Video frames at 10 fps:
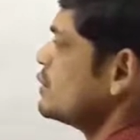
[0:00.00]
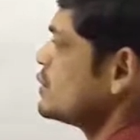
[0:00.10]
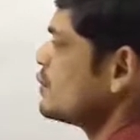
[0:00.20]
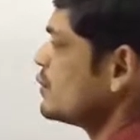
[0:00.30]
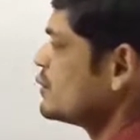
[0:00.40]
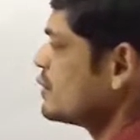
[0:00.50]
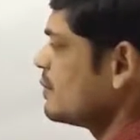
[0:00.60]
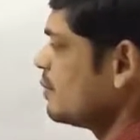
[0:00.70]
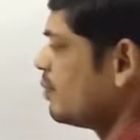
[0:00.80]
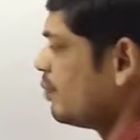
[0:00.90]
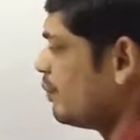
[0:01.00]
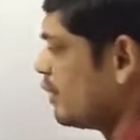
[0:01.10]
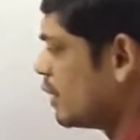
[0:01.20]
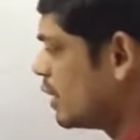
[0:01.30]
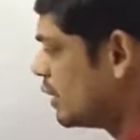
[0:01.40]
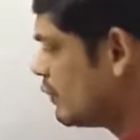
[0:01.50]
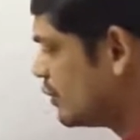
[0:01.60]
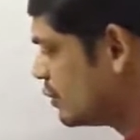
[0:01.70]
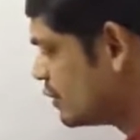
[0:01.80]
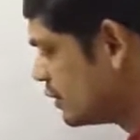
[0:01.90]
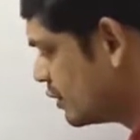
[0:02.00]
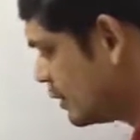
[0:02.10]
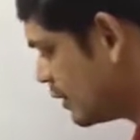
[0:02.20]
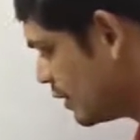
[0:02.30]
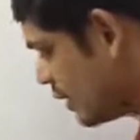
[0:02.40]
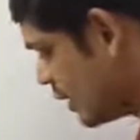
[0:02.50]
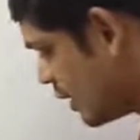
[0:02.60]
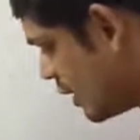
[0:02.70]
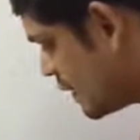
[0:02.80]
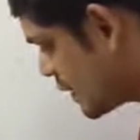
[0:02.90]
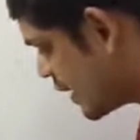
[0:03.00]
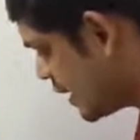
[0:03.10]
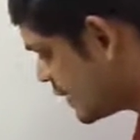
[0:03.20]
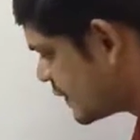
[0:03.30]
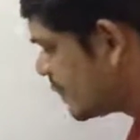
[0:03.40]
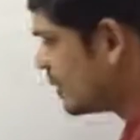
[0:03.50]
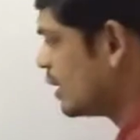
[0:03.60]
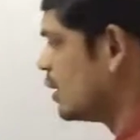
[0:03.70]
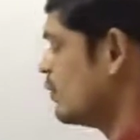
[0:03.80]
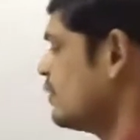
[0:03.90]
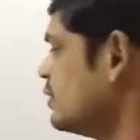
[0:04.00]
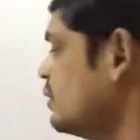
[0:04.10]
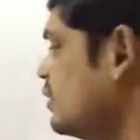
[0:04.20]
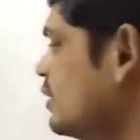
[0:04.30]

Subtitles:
Suppose if we took a second example of